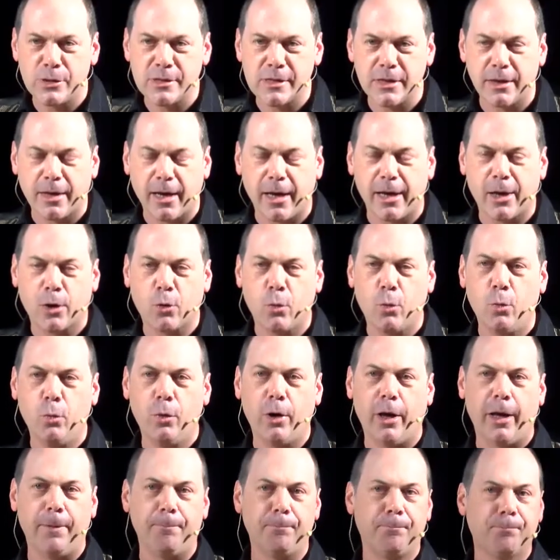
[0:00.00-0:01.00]
today
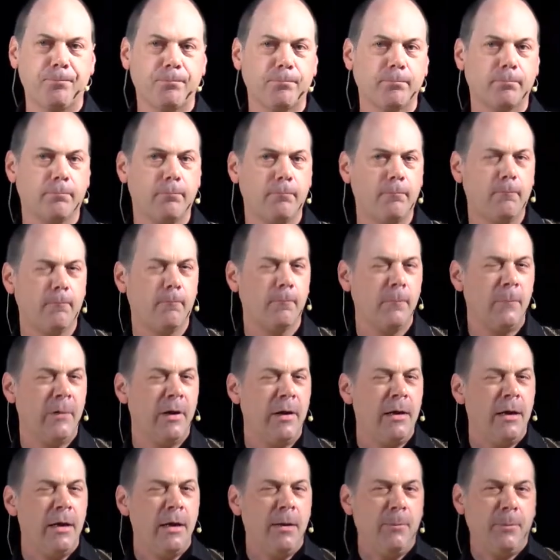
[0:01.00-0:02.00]
call it.
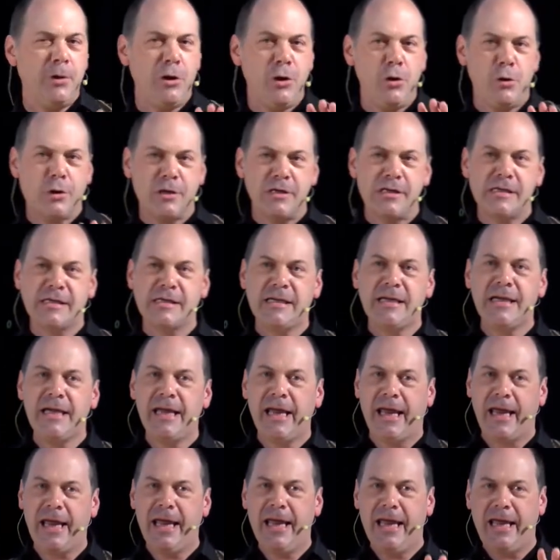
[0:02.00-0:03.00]
But you can
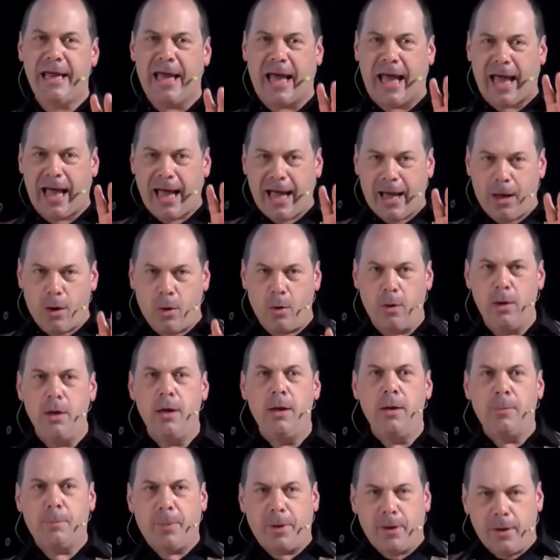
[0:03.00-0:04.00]
see here how
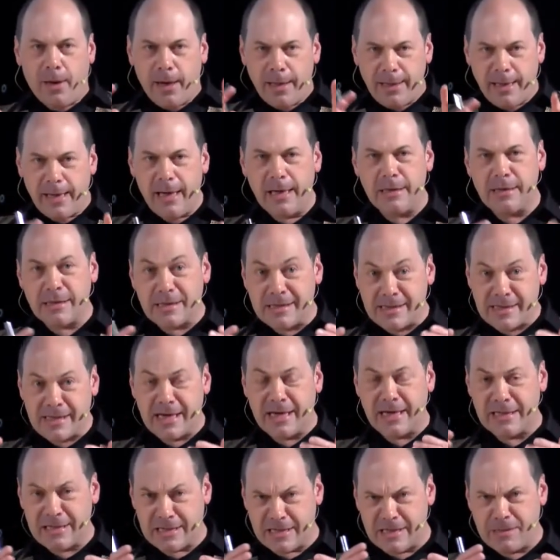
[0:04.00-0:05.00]
by the end of the
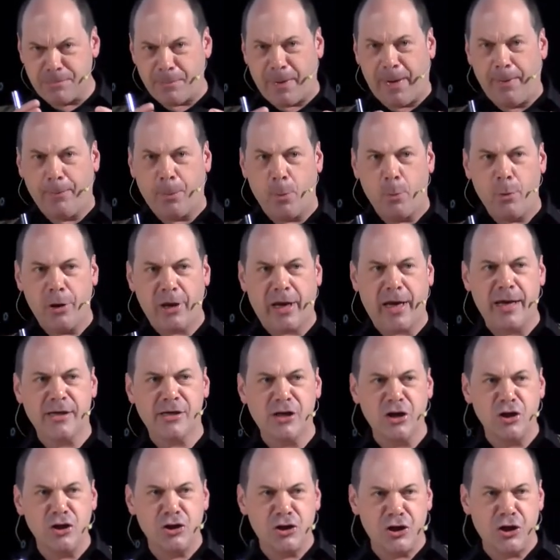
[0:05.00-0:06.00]
60s, people were
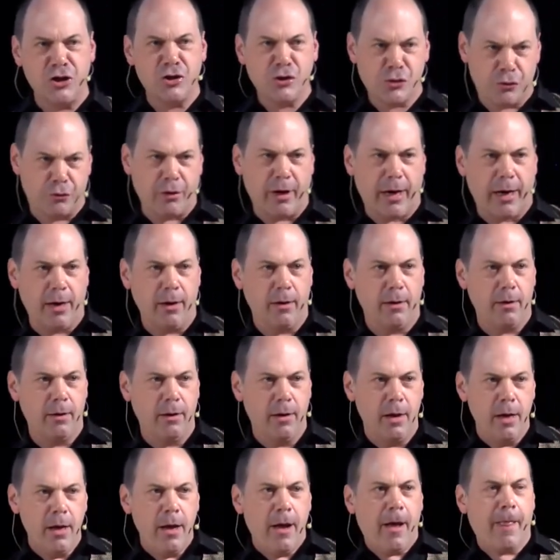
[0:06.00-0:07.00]
getting jittery.
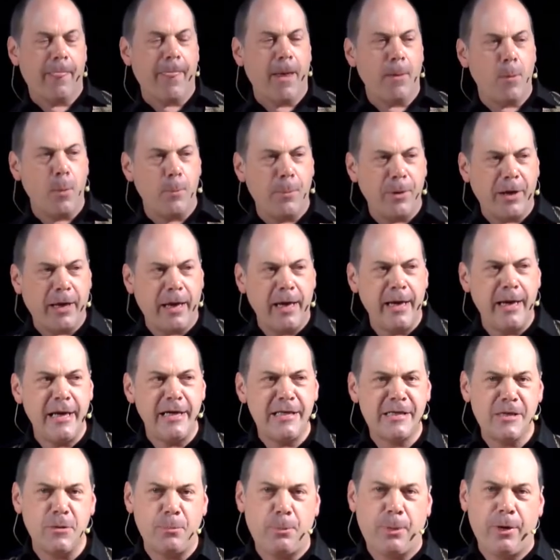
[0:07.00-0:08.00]
And they were beginning
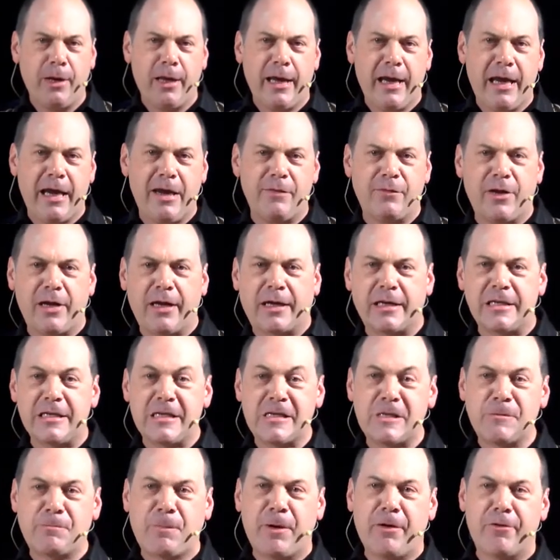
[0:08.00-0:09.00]
to believe in
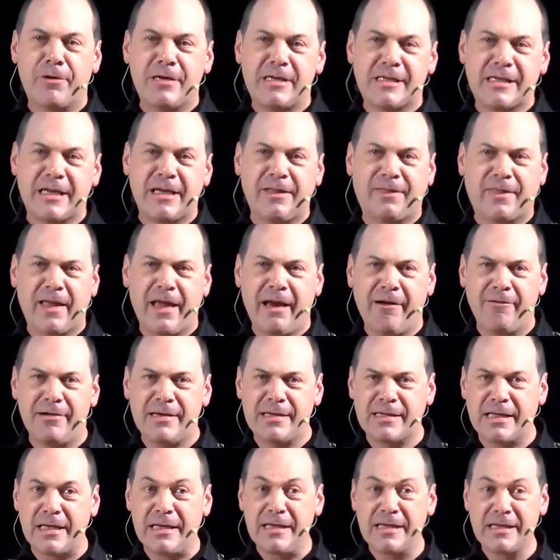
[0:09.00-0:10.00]
conspiracy
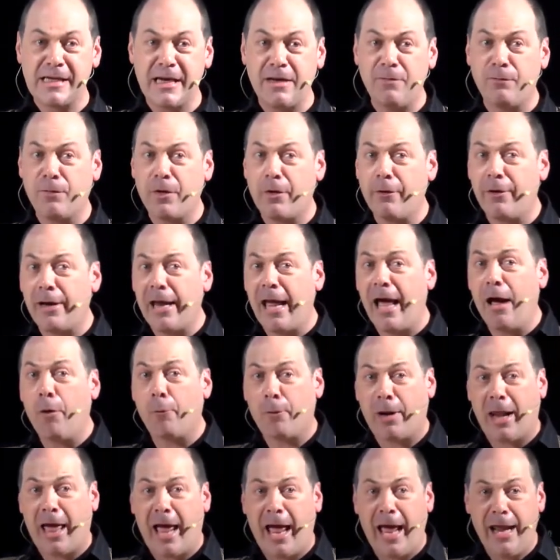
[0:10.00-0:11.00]
theories that seemed very
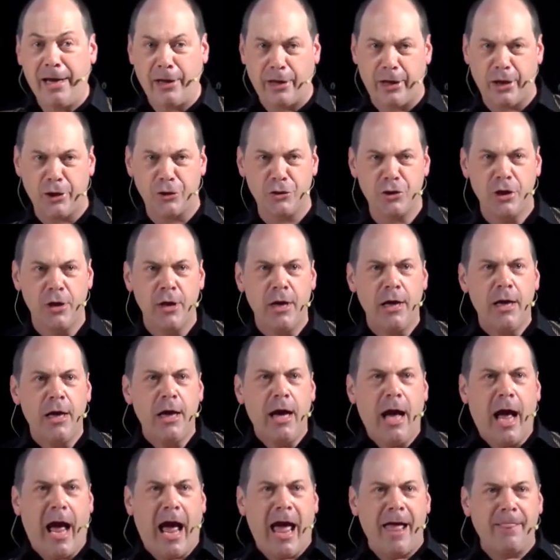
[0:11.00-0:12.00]
outlandish.
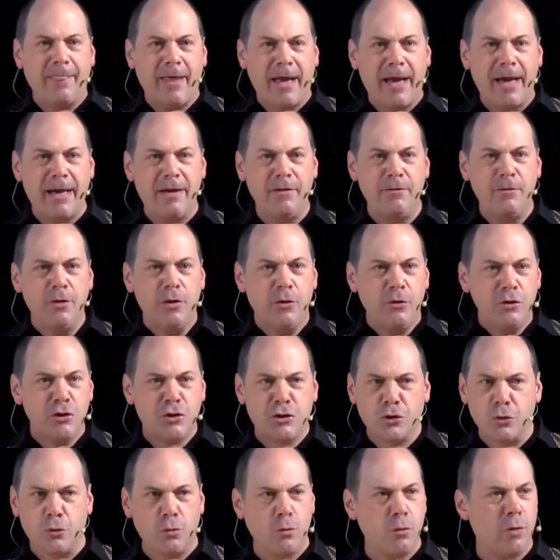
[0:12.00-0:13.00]
And then,
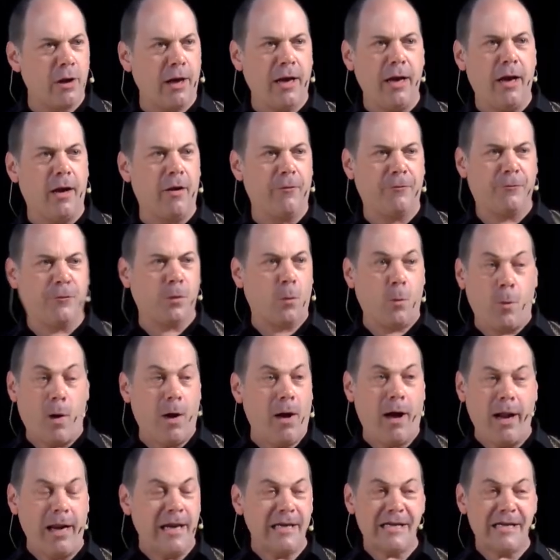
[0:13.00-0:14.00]
shortly after a while, it